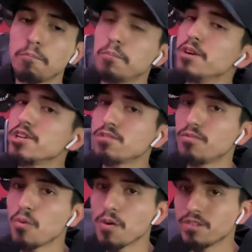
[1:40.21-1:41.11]
push
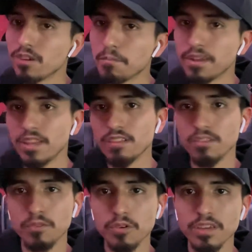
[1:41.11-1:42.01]
forwards on my things
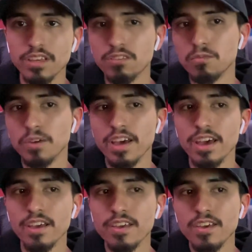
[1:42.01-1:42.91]
I'm doing is that